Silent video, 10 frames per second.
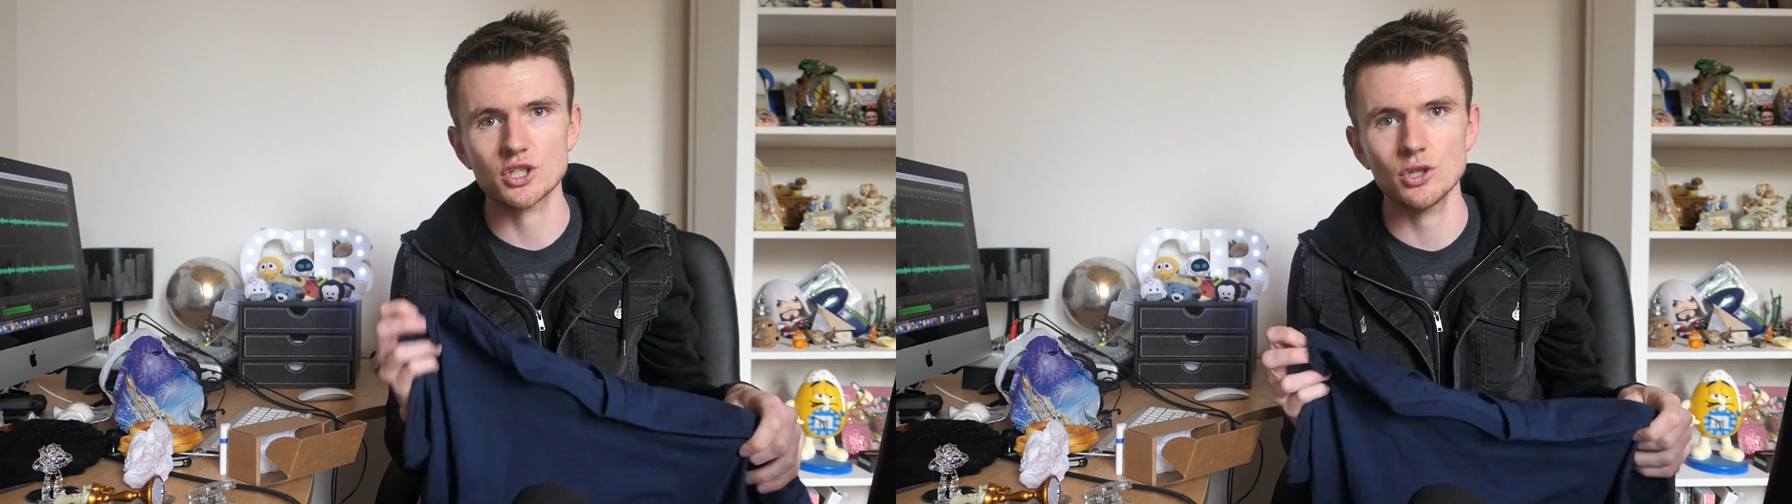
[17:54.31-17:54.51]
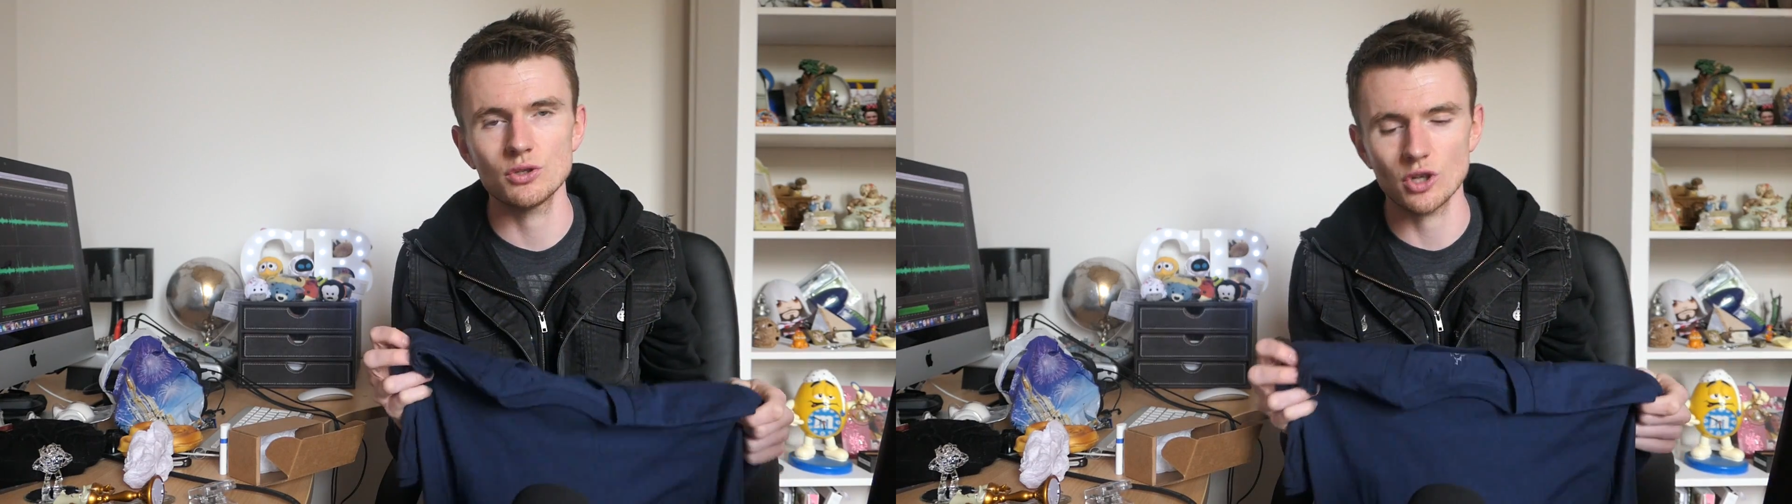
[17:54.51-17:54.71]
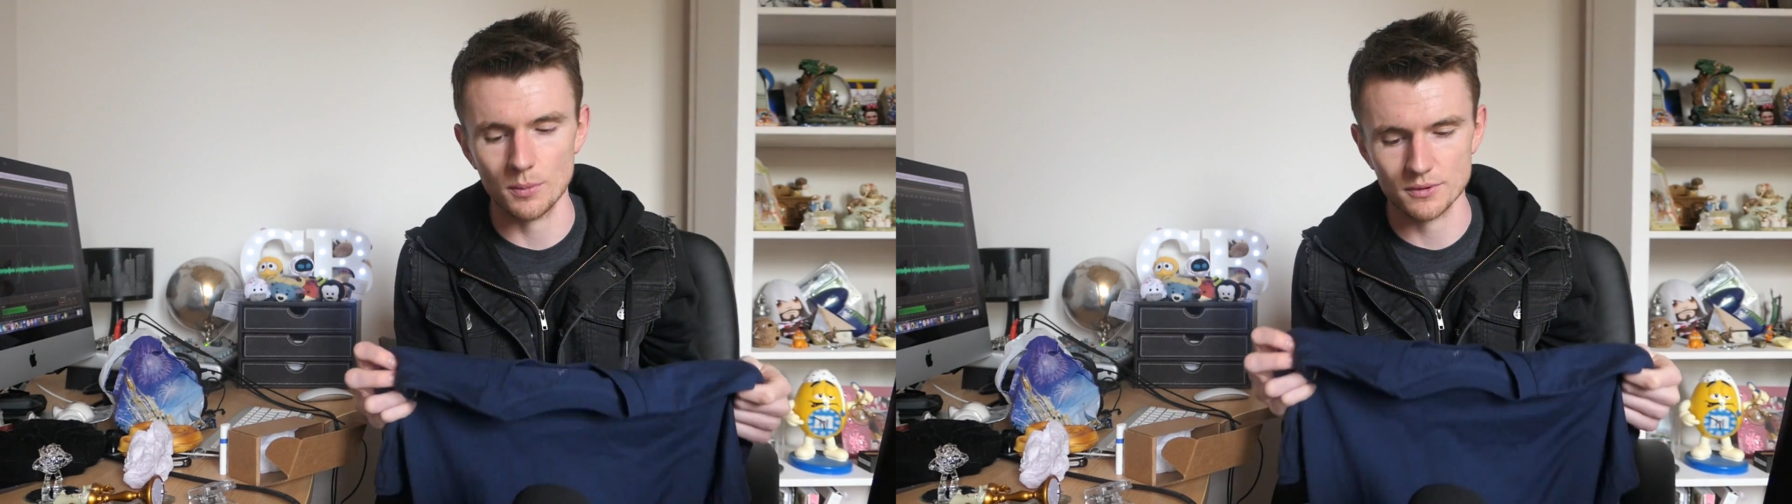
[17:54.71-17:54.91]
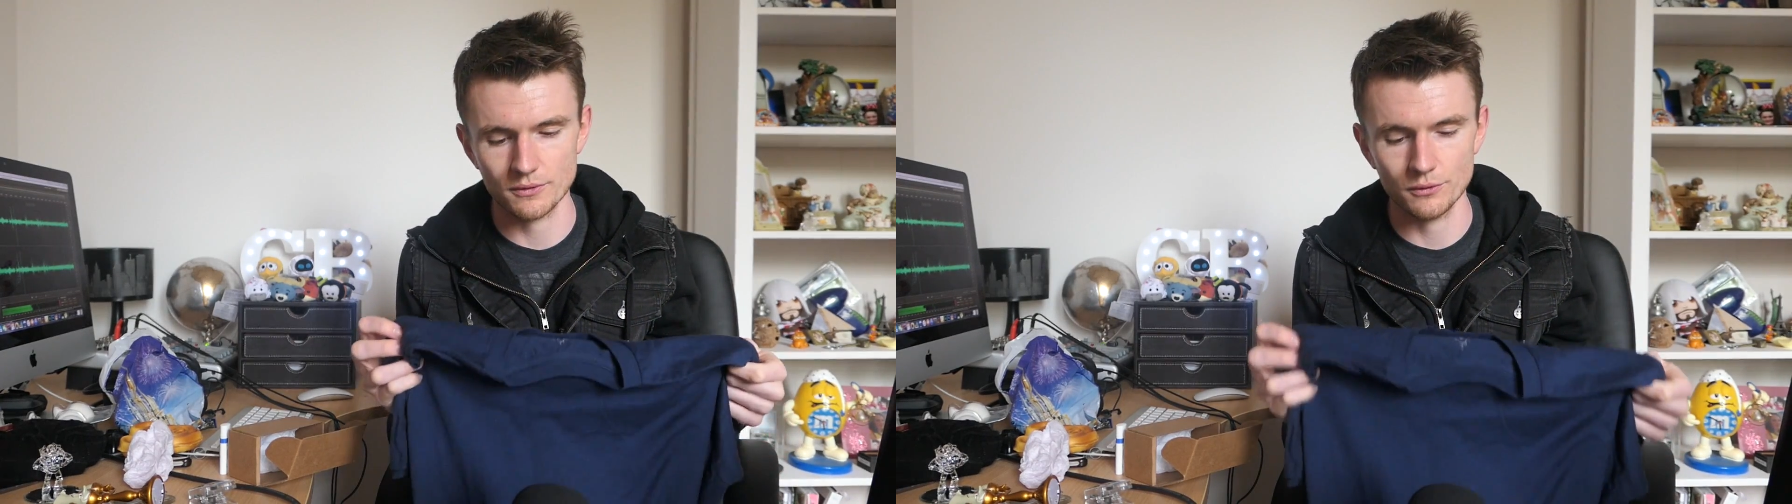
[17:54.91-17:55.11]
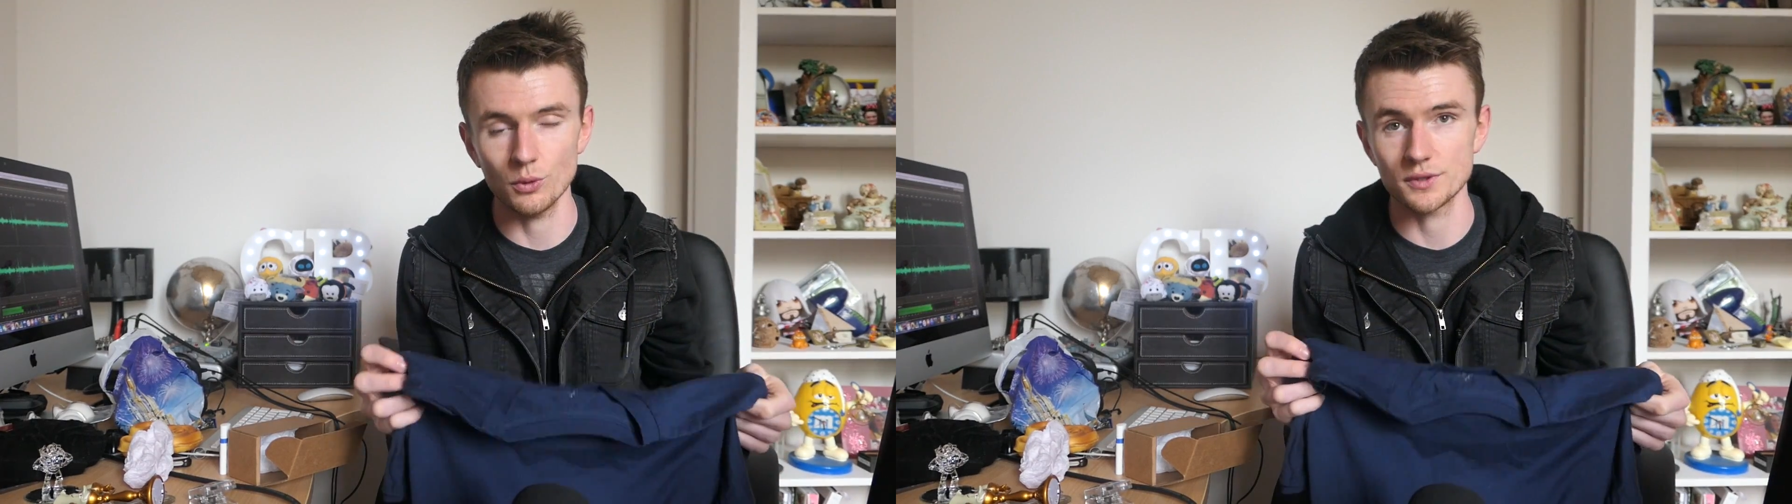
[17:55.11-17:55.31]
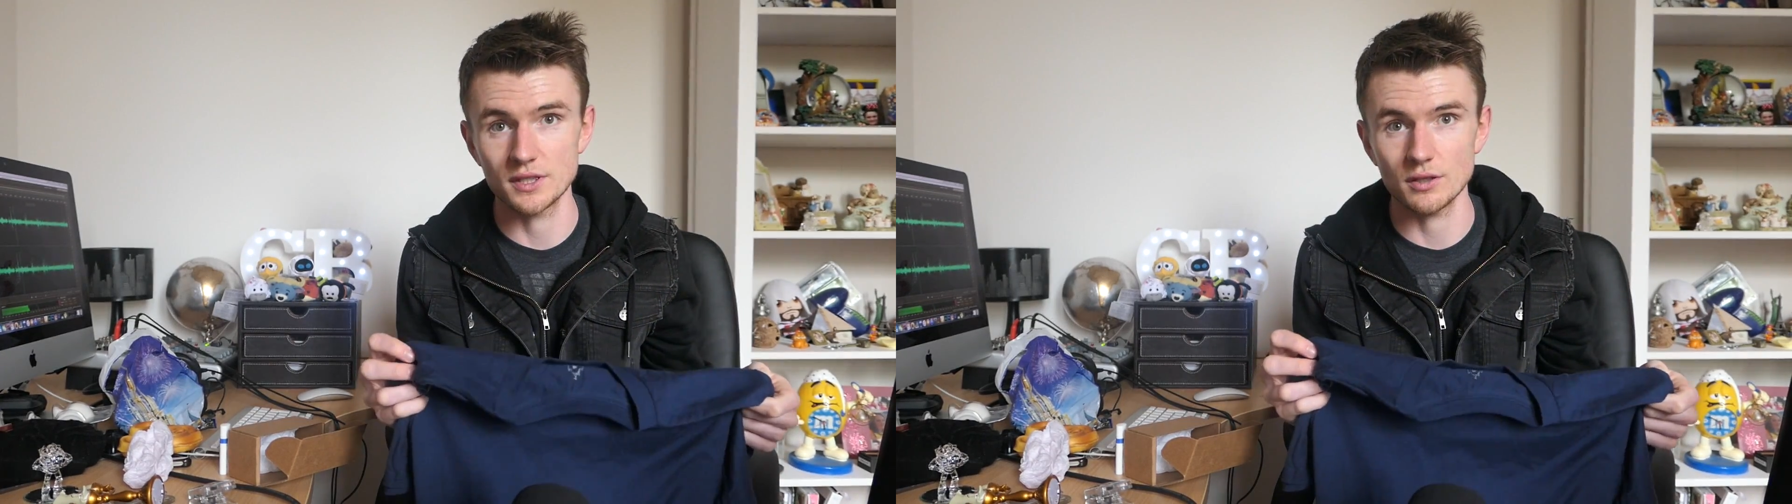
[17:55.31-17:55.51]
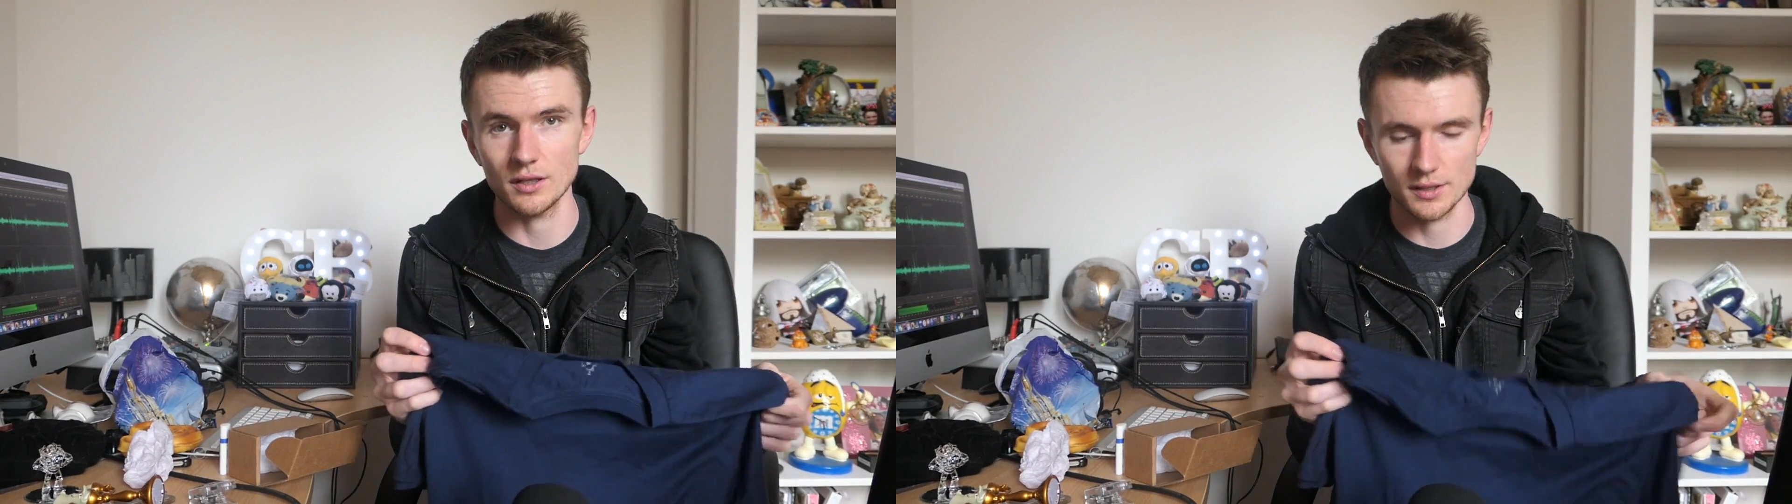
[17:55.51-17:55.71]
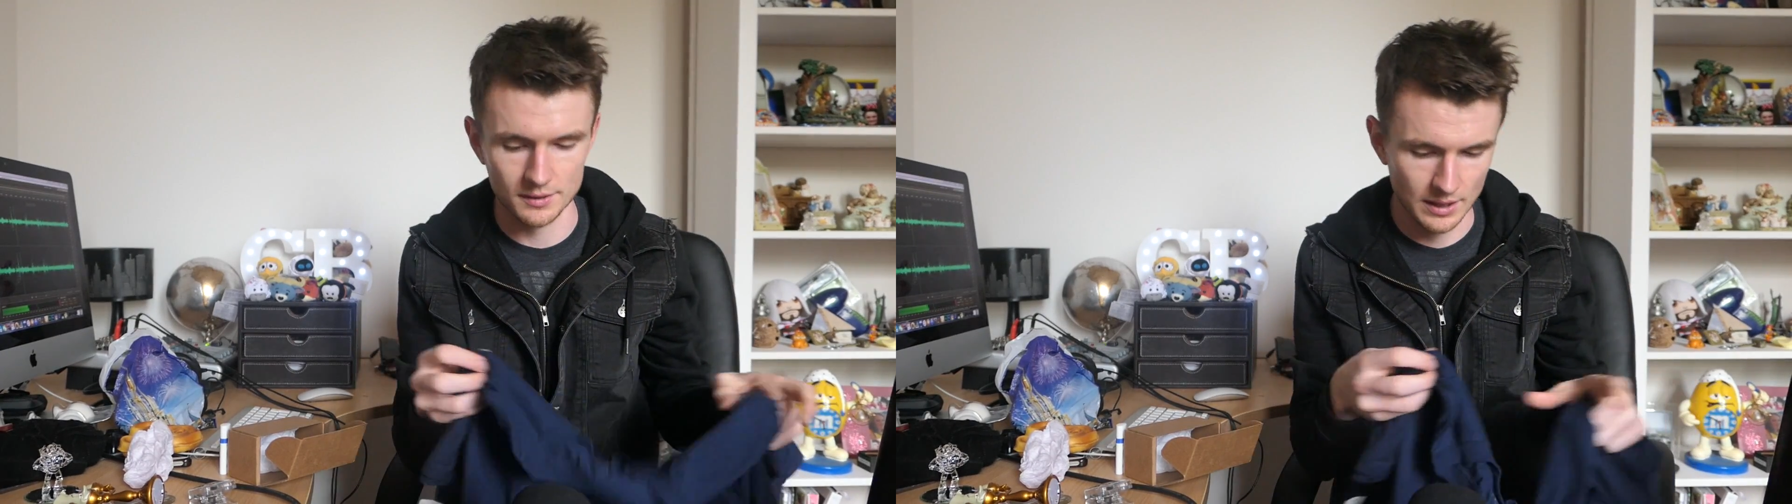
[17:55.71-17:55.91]
get 2 tops for
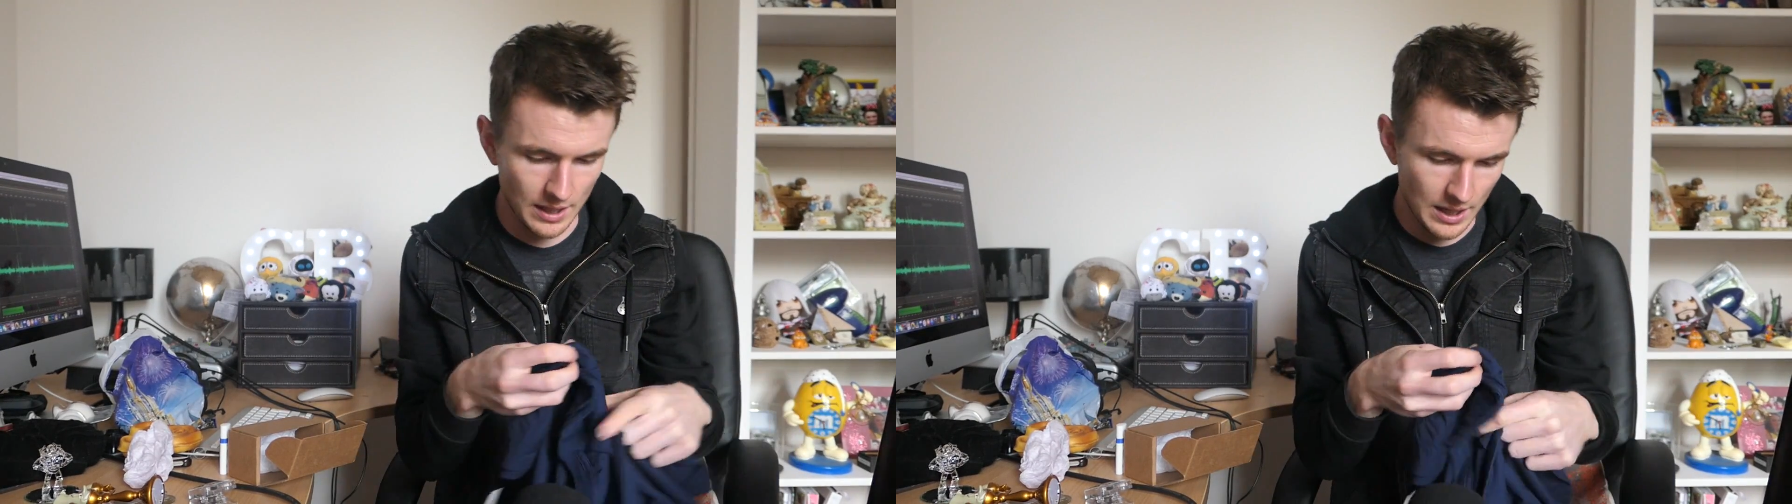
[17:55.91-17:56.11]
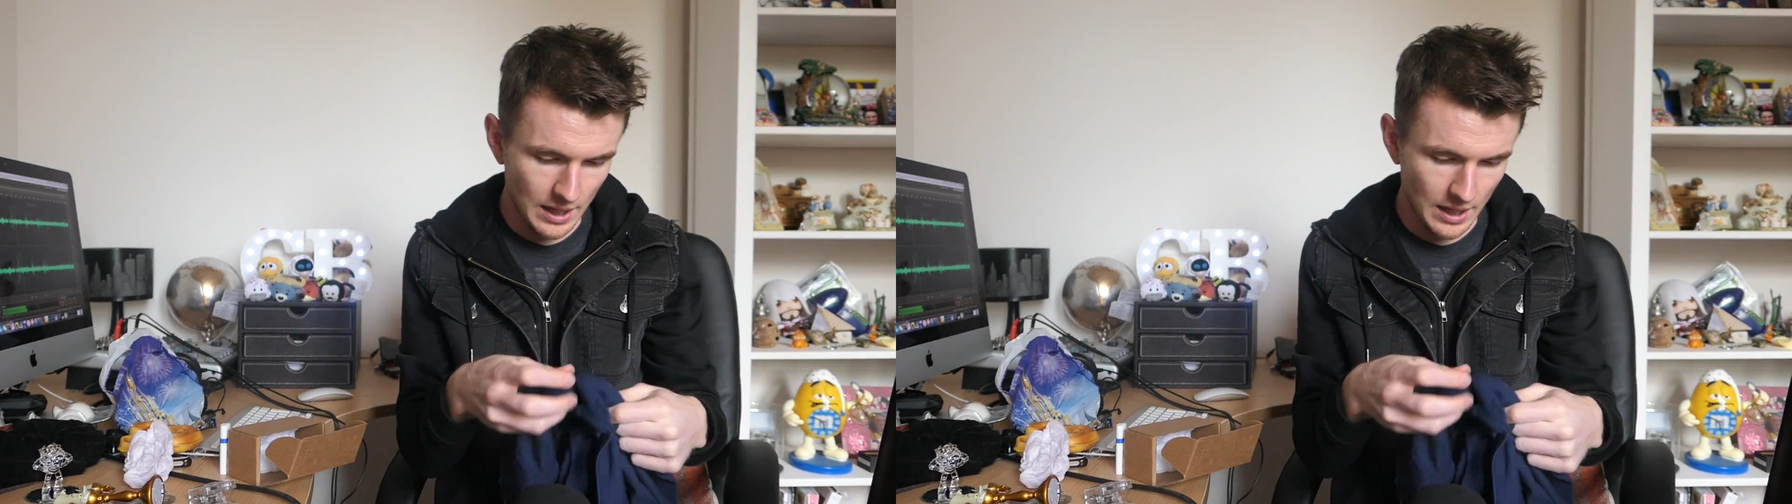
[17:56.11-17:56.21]
$40.